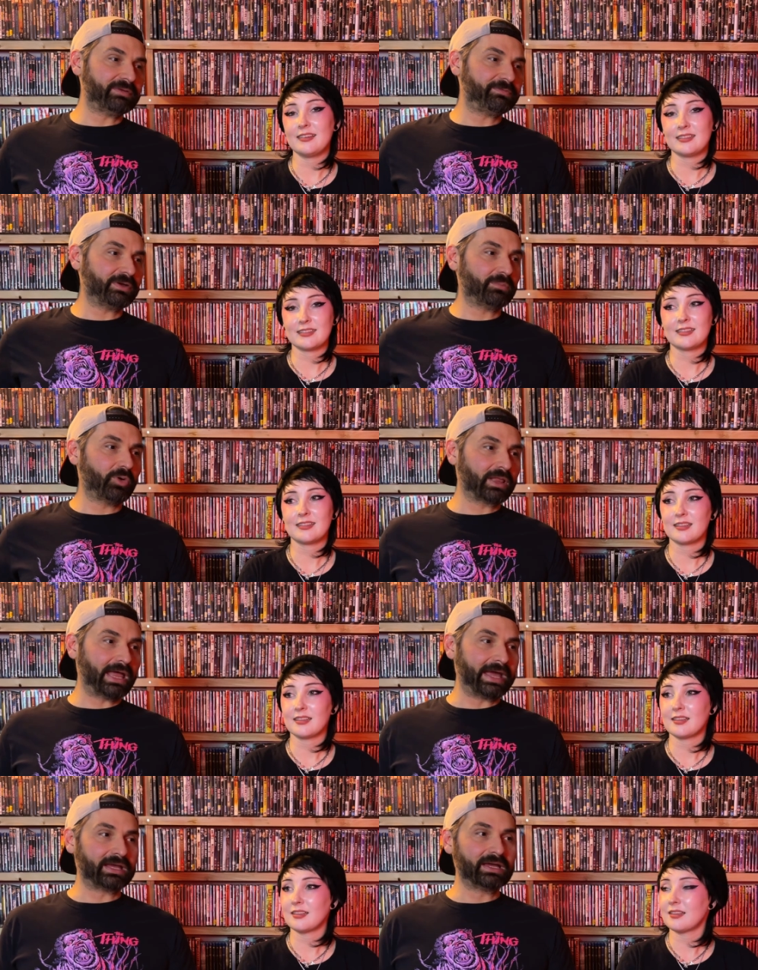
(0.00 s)
Speaker 1: it, felt more
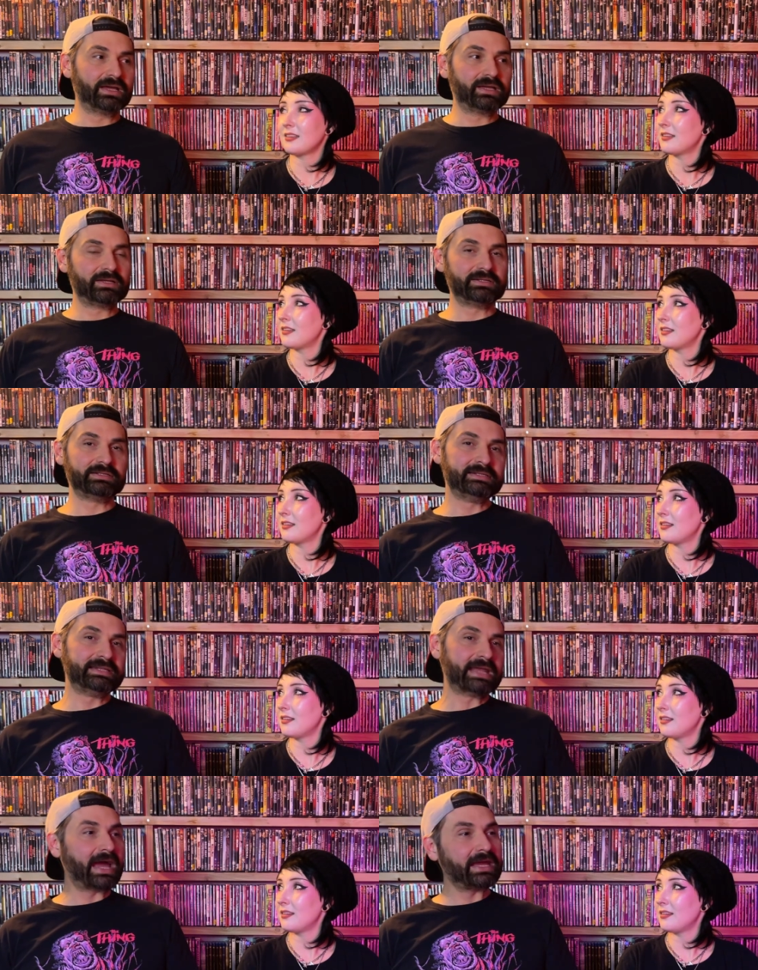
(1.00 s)
like
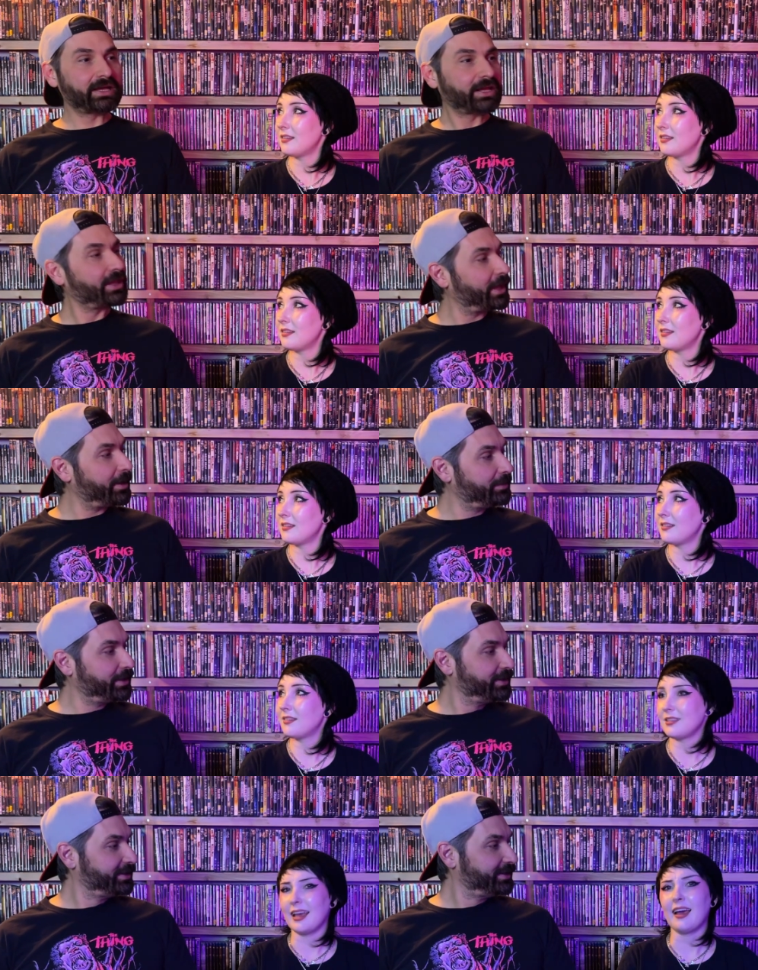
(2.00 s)

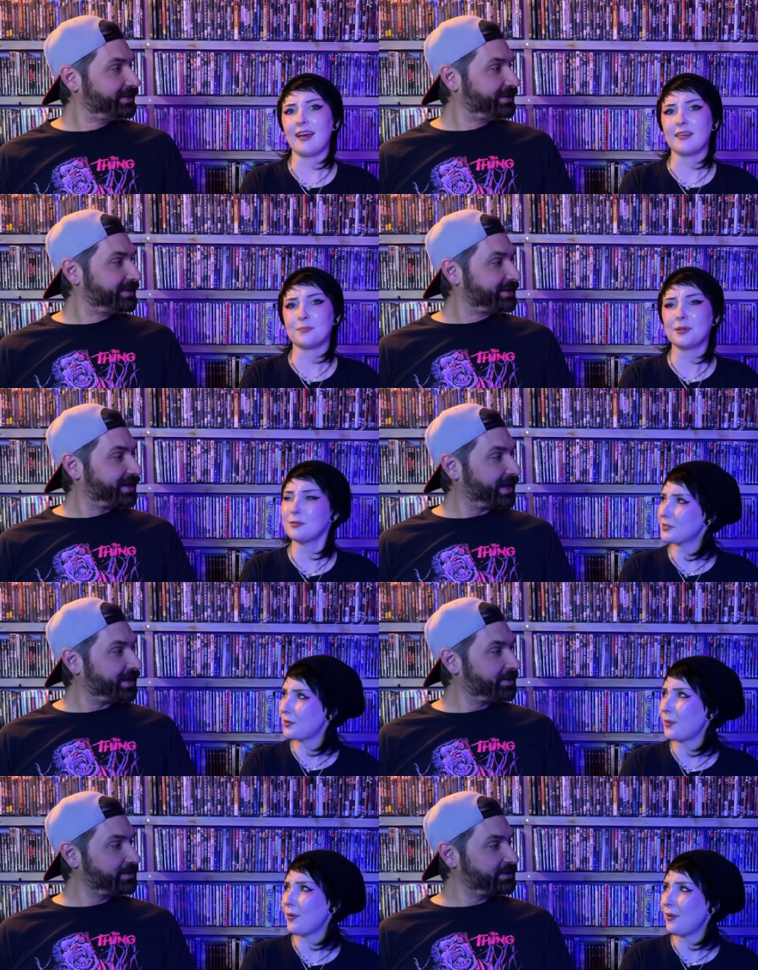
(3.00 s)
nightclub.
Speaker 2: Yeah, but it was
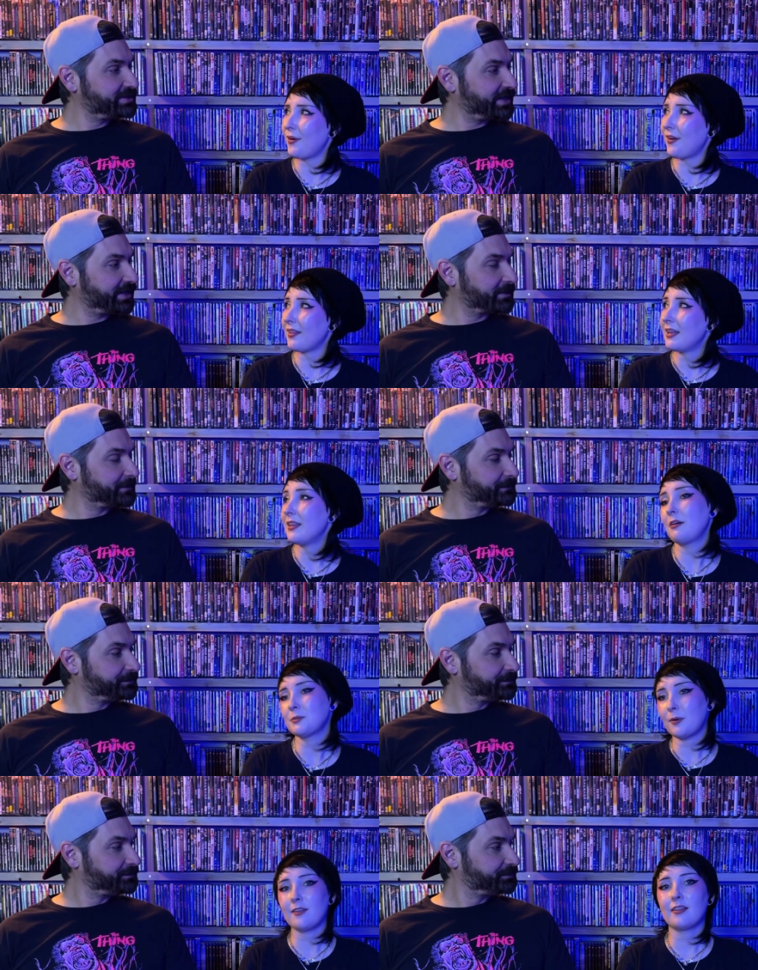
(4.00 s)
kind cool. of music. That
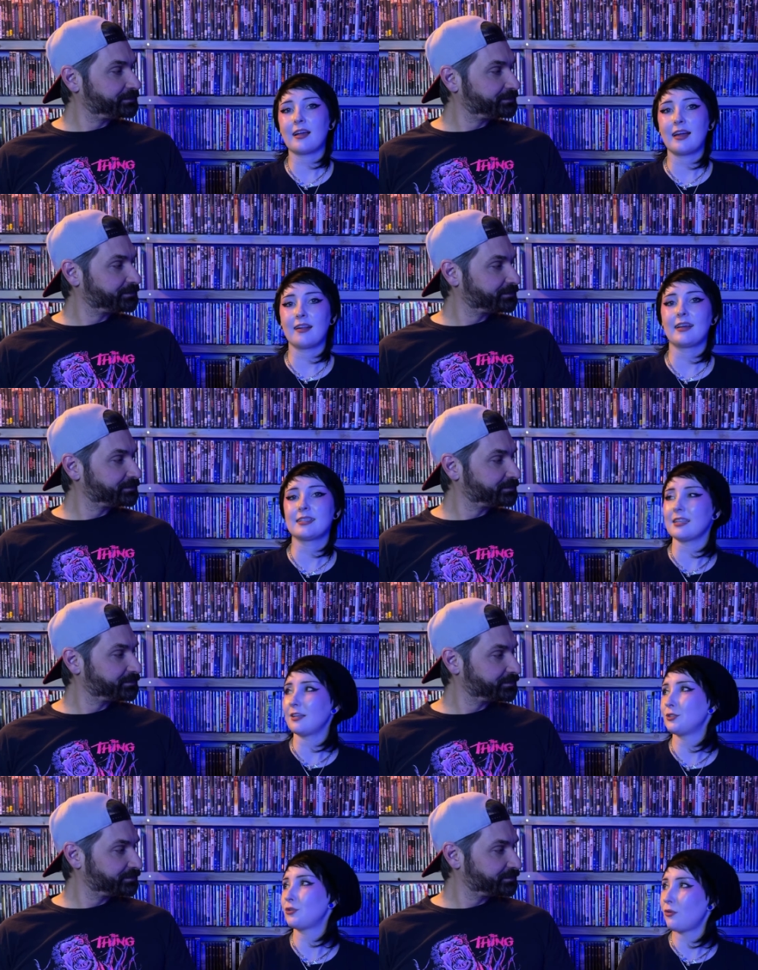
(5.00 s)
was part of the kind of like
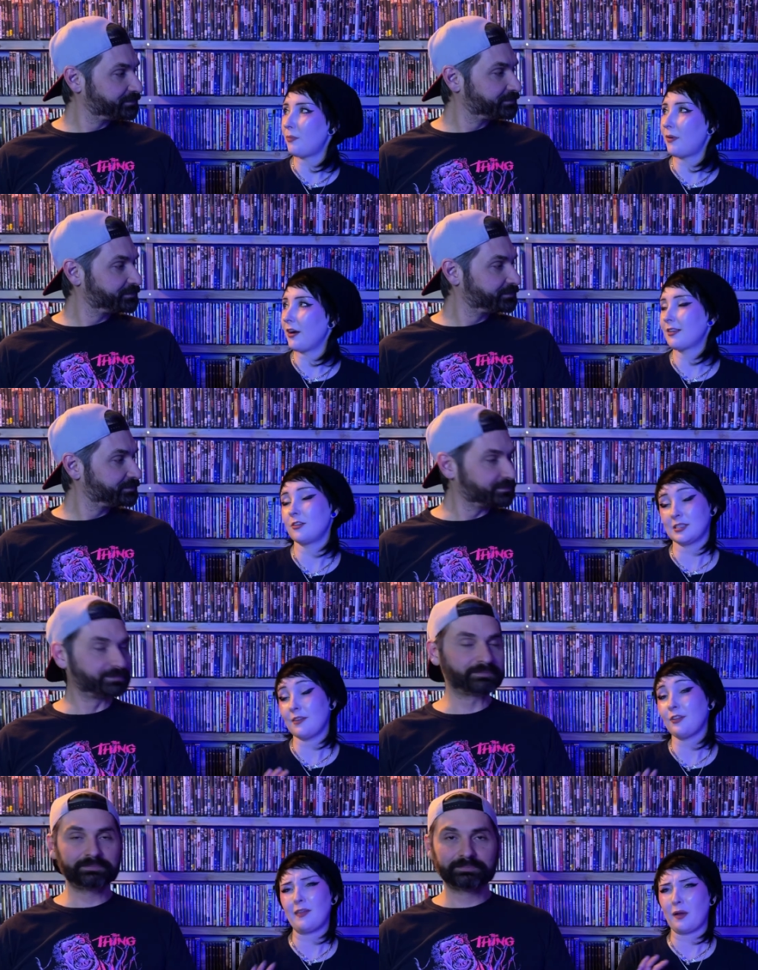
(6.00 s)
sensual part. There's mm-hmm.
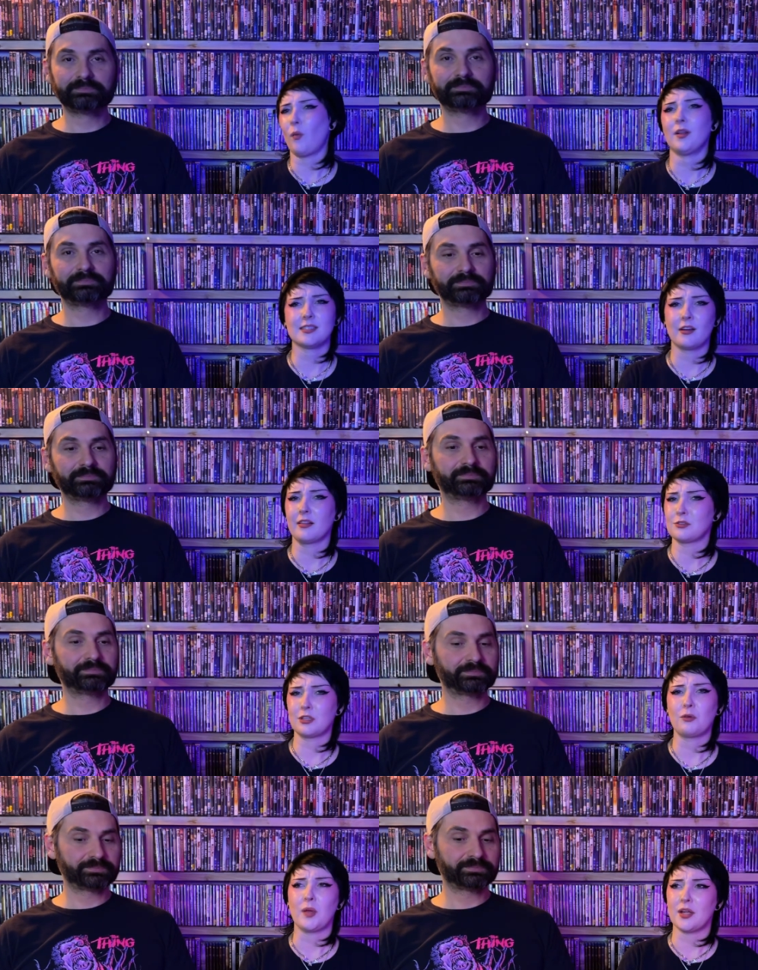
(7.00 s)
definitely like one song that's
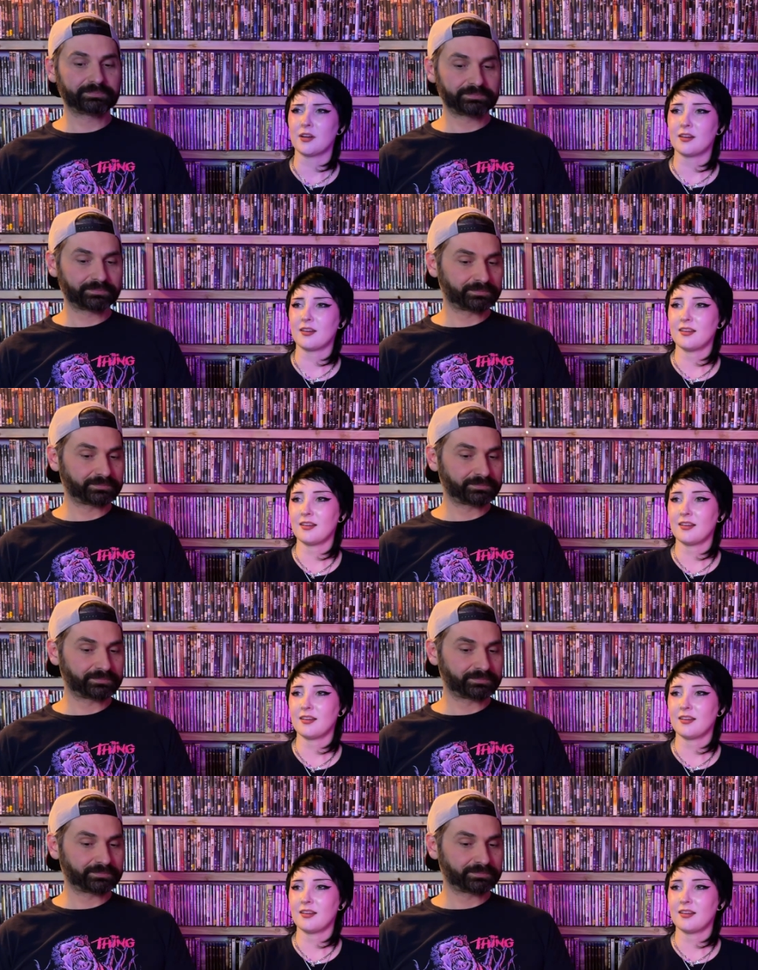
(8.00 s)
really weird,